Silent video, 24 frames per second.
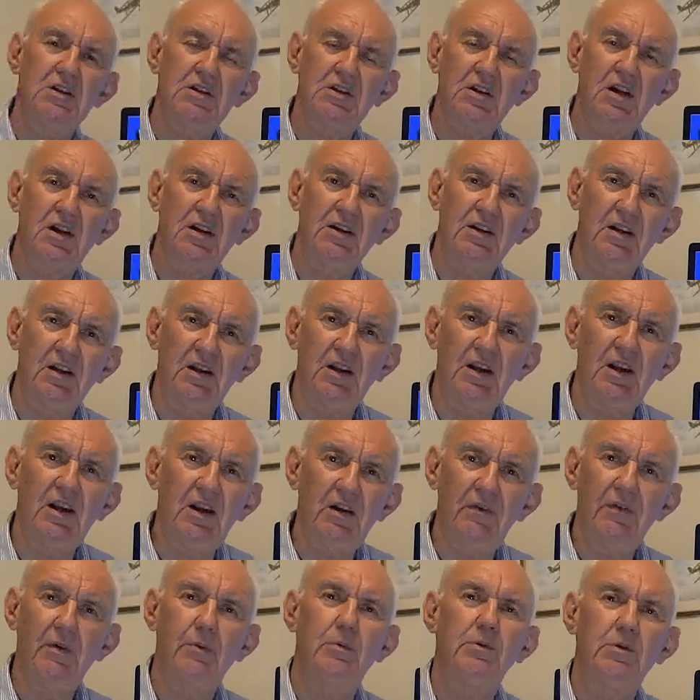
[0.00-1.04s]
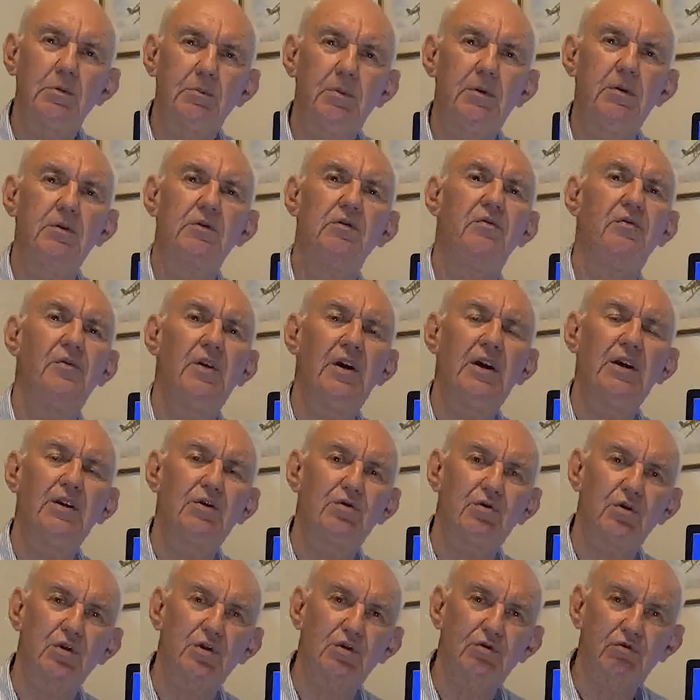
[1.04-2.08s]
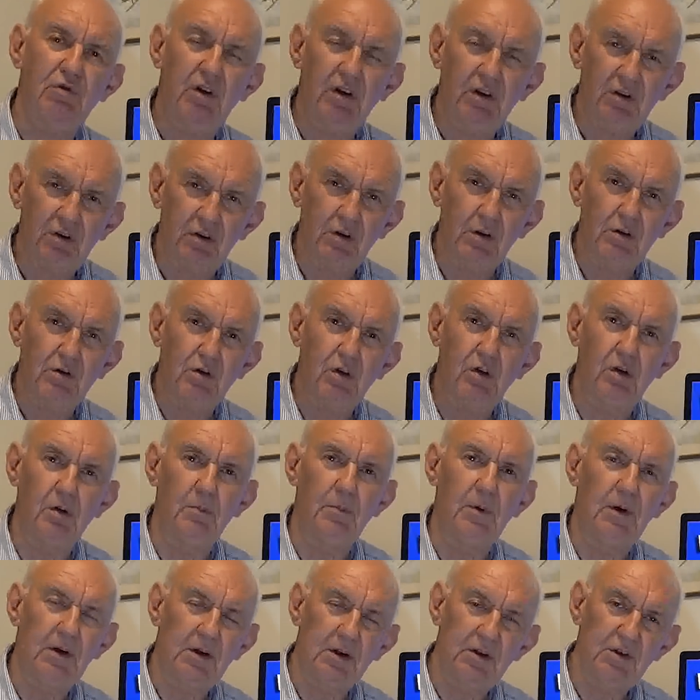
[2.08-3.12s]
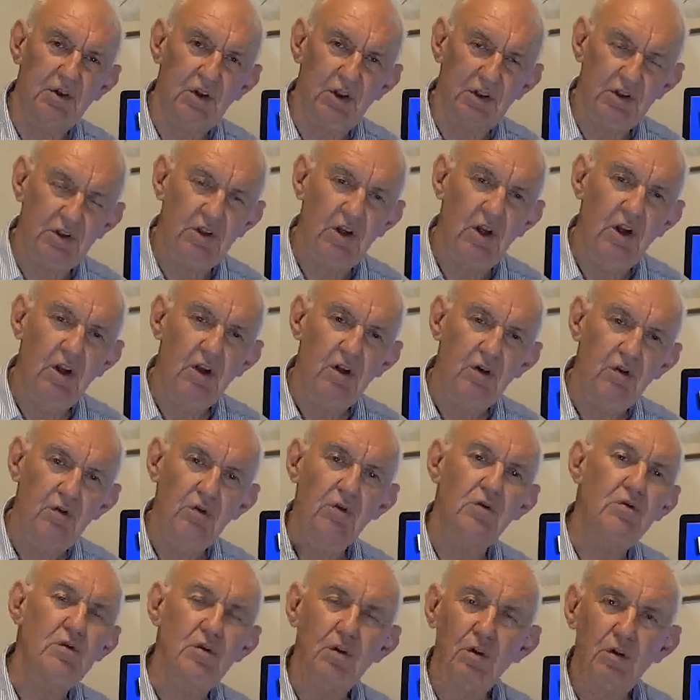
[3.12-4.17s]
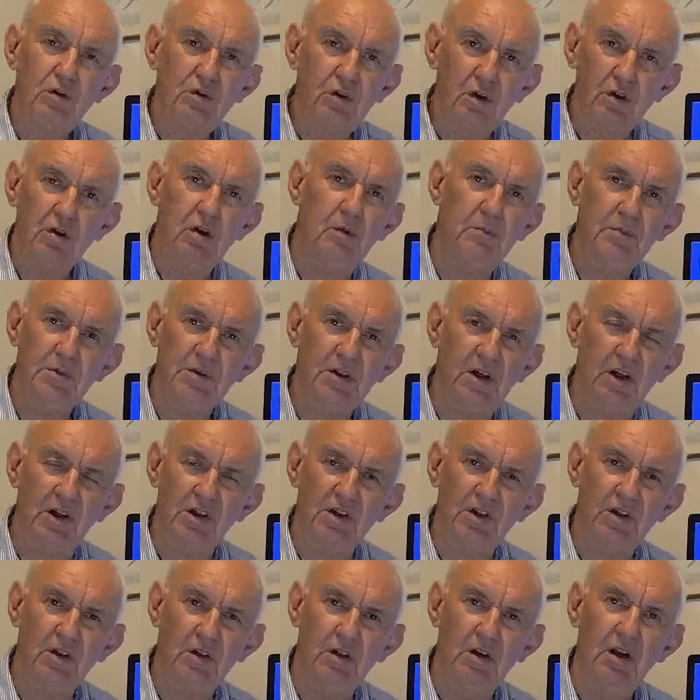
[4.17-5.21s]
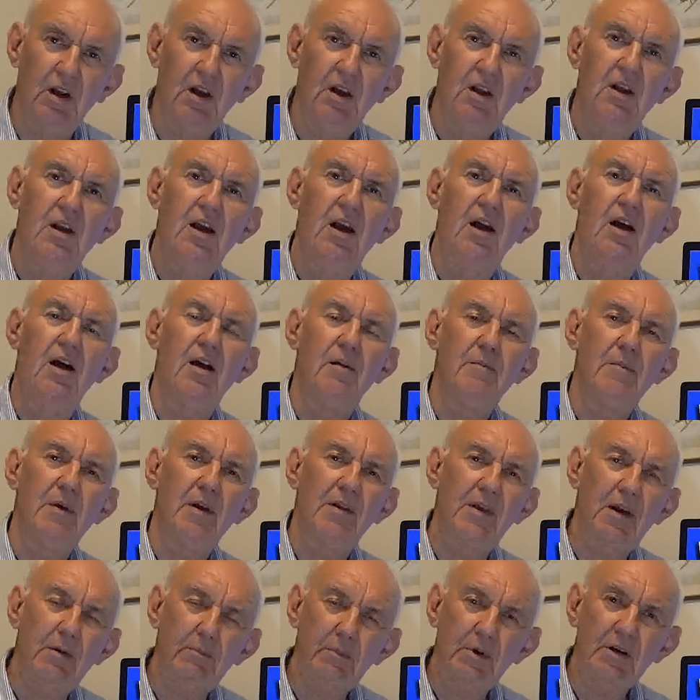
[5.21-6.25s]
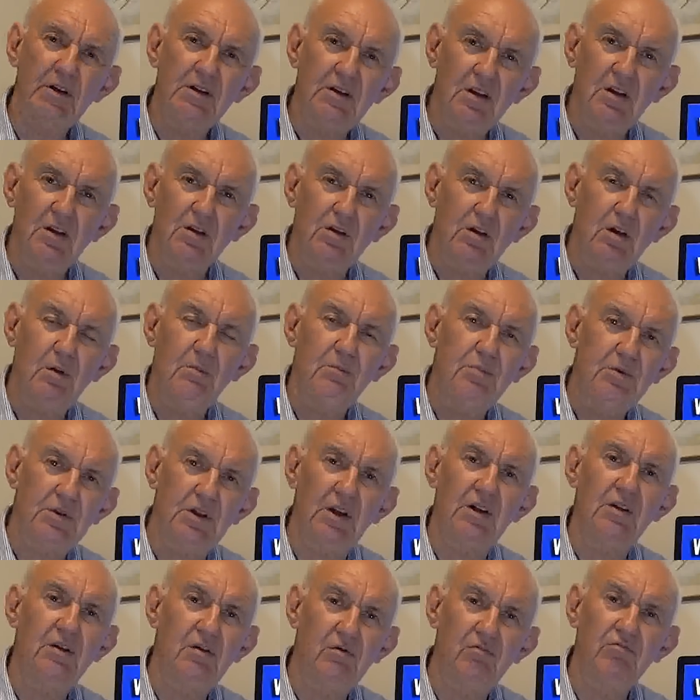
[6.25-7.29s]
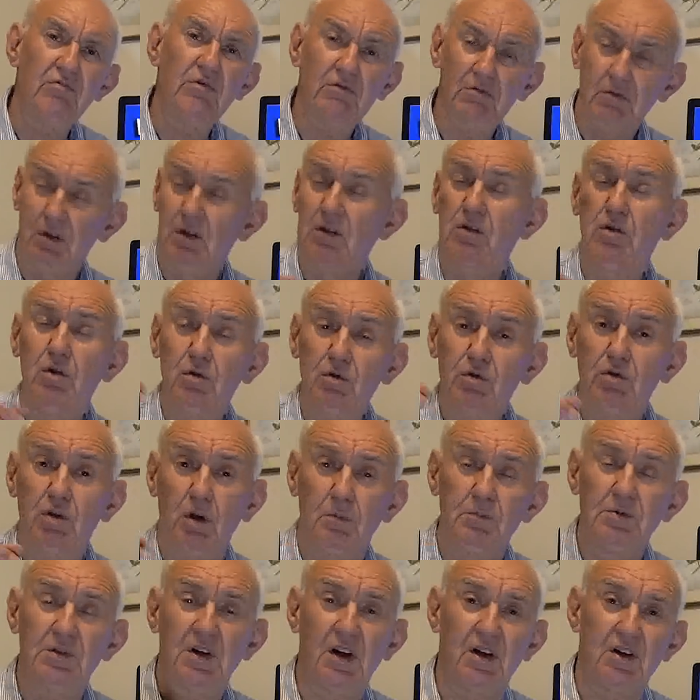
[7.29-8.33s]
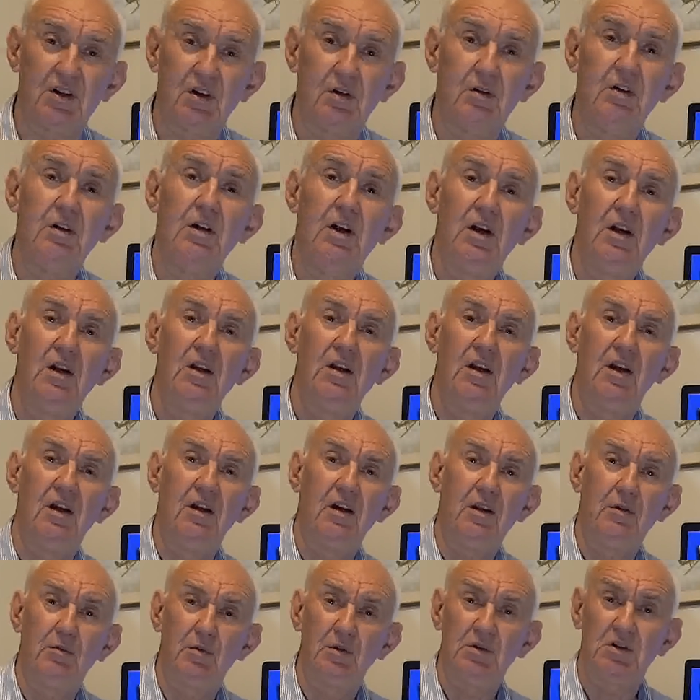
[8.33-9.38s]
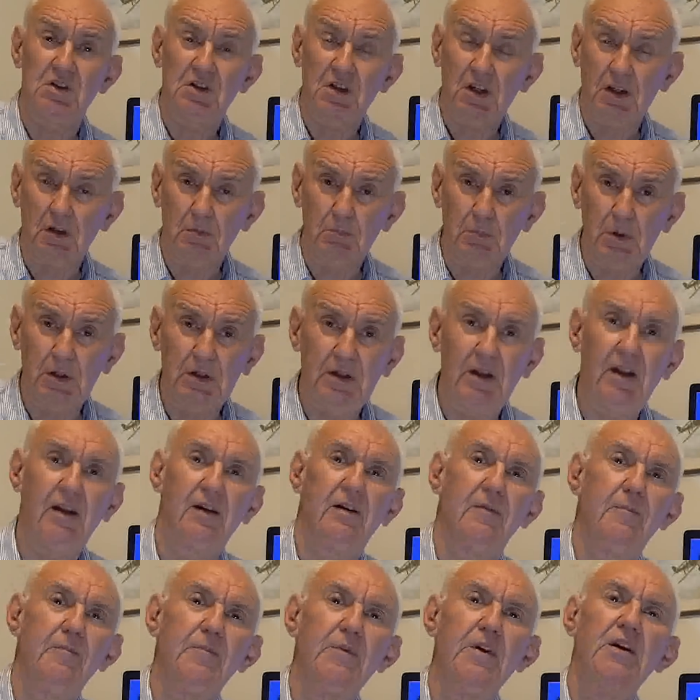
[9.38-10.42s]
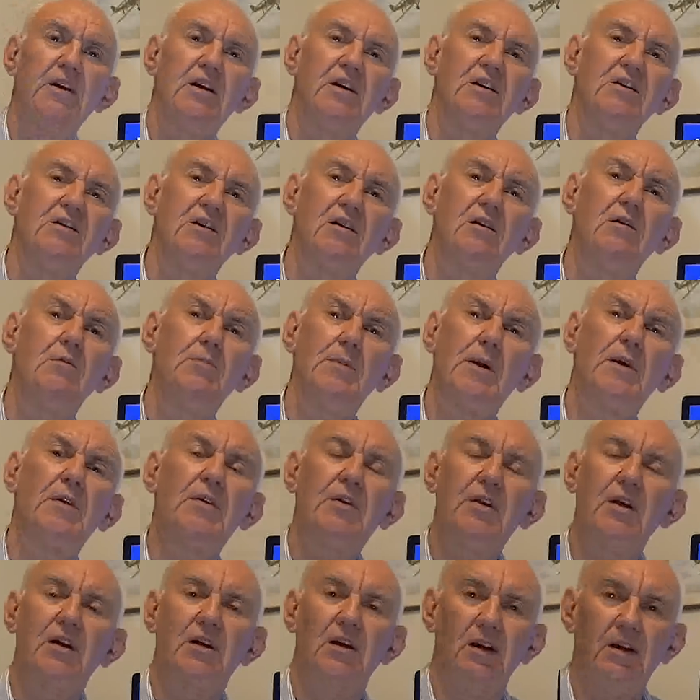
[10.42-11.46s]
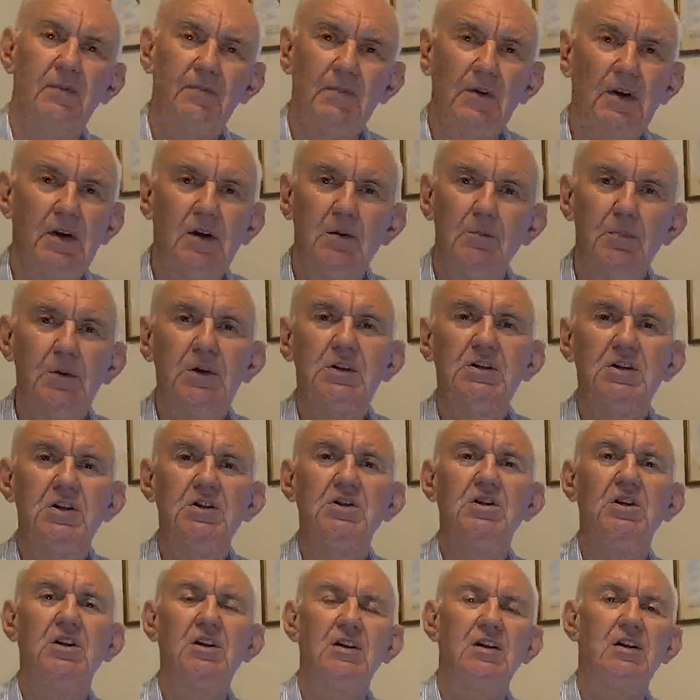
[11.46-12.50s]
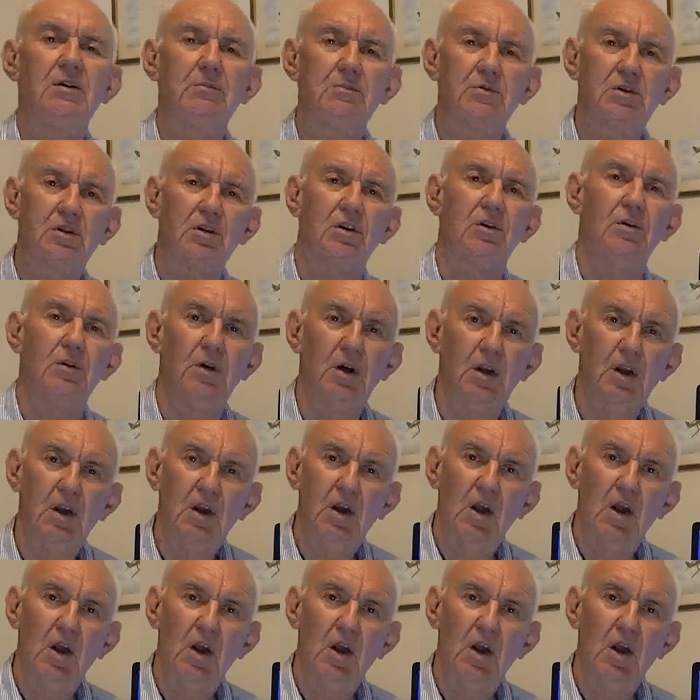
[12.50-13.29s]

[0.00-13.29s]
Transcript: say that if I want a bit of extra strength at the top, I can just not use the top section um, and that means that the top the new top section in other words the second bit down, is a little bit thicker. But it's entirely up to you.